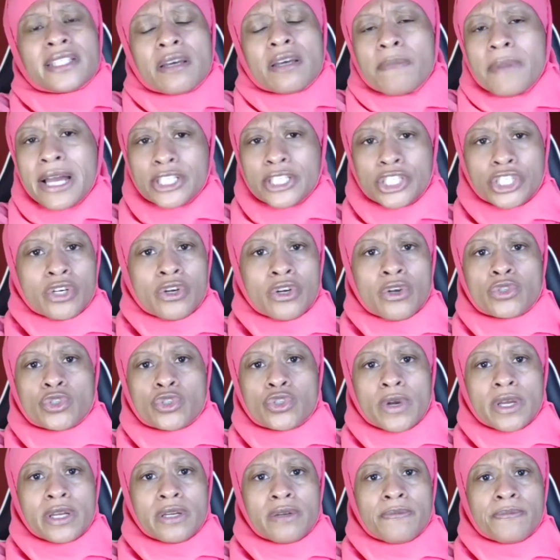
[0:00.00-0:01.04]
to my
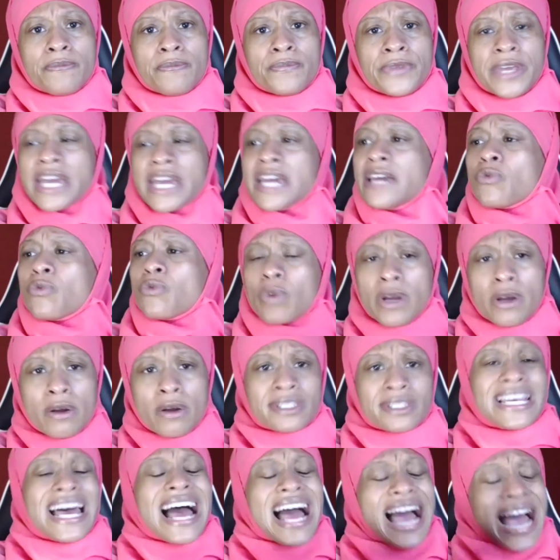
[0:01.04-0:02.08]
children in
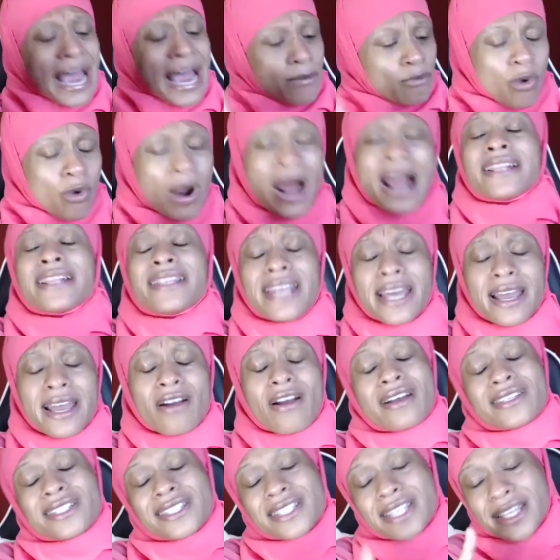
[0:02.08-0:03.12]
real time right
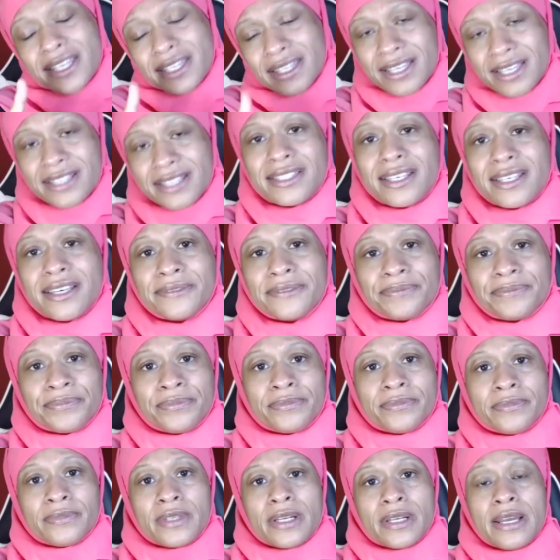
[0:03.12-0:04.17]
there. I said, listen,
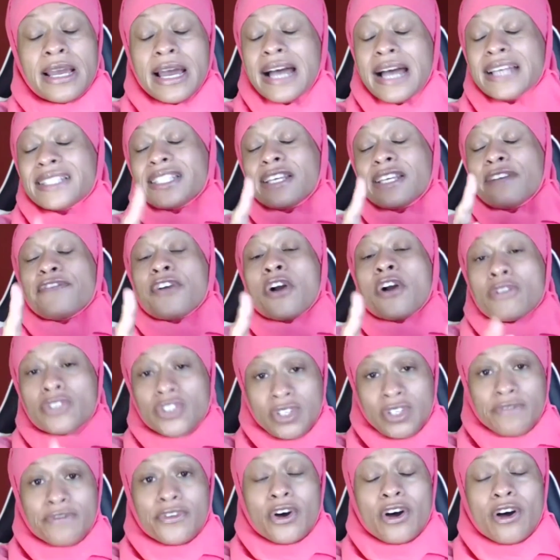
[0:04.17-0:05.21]
I said,
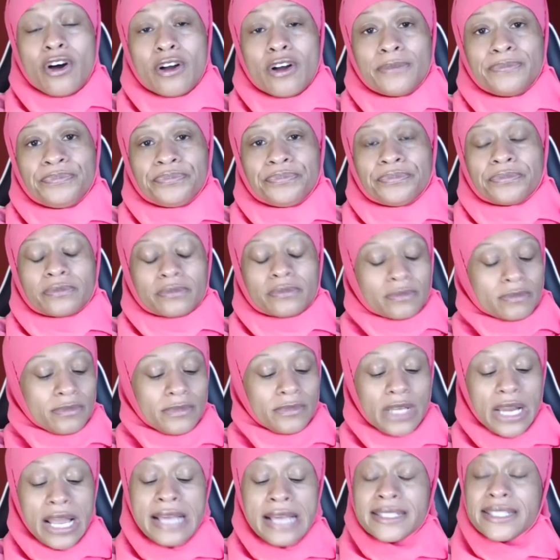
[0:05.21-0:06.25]
first of all,
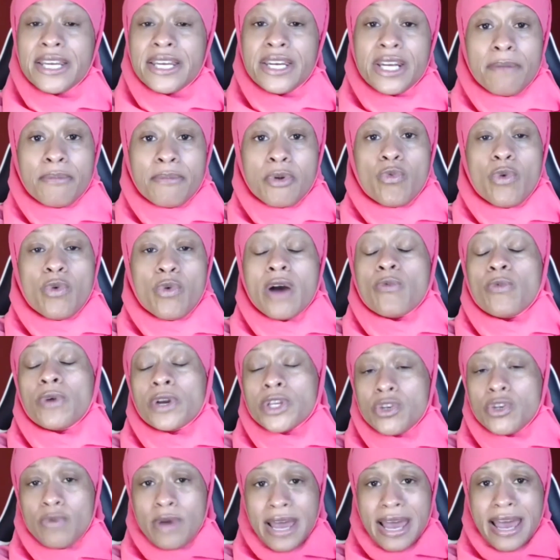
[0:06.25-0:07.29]
I said, number one,
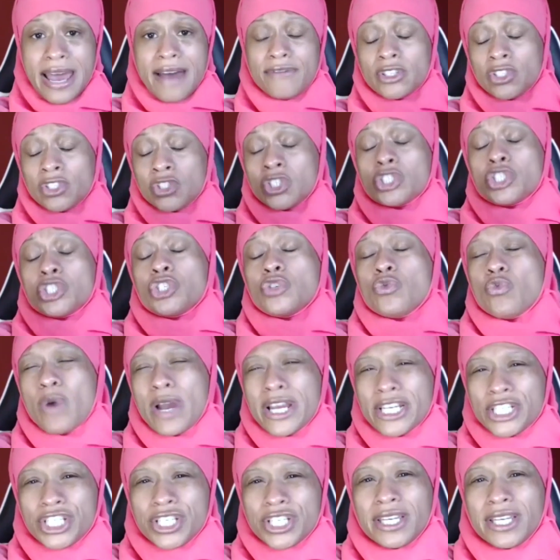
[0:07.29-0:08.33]
when you have a
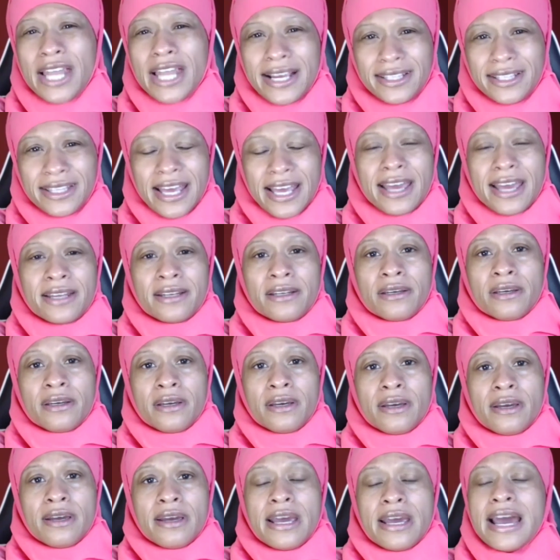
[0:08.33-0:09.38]
situation like that,
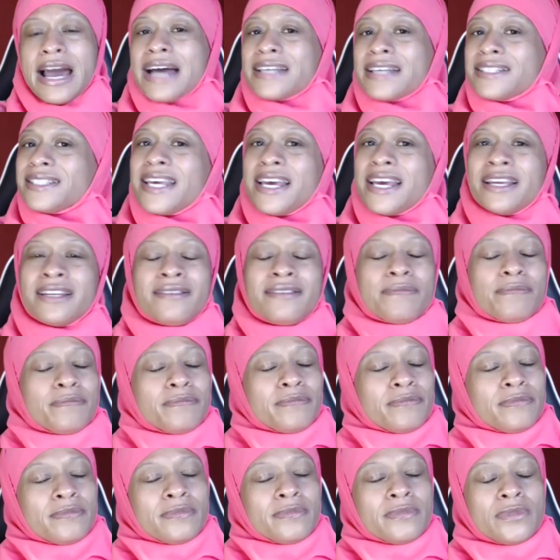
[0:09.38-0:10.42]
I said,
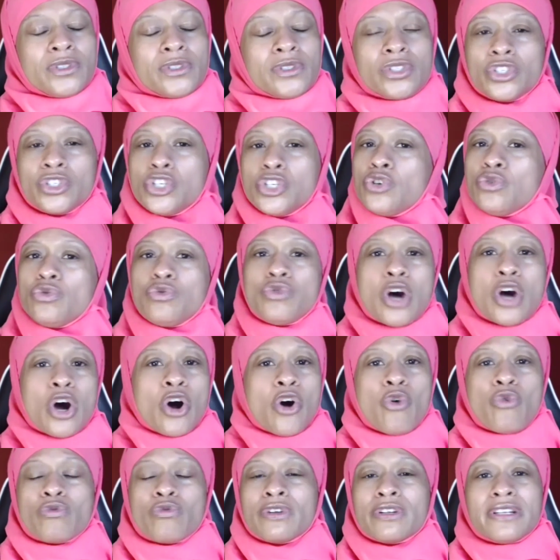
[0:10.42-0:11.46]
you
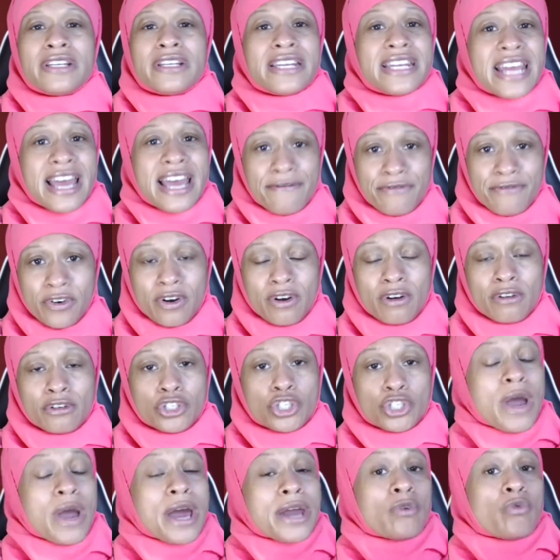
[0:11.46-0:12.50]
don't never
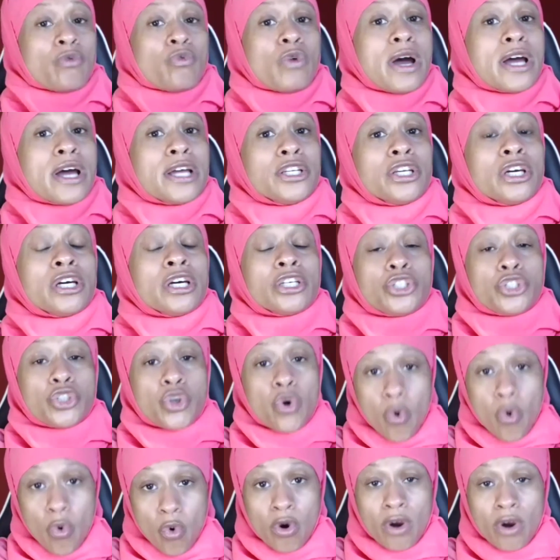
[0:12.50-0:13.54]
try to run
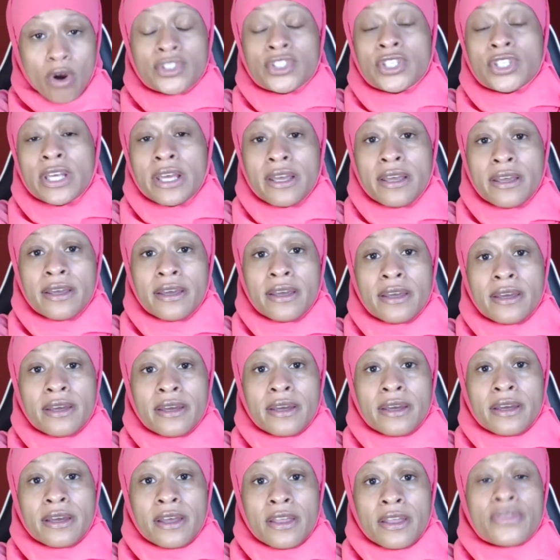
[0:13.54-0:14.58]
towards
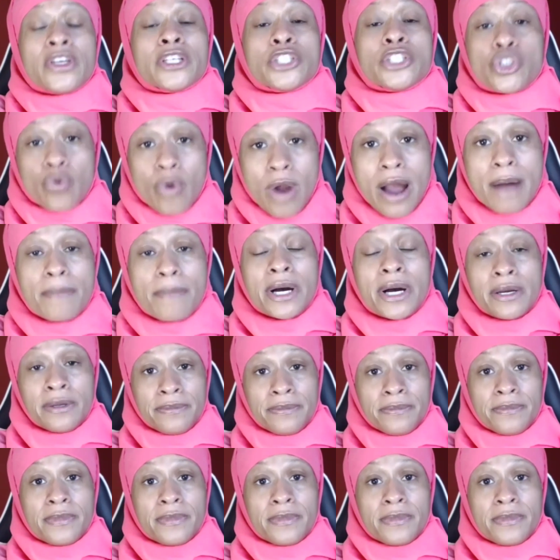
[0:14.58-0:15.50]
the drama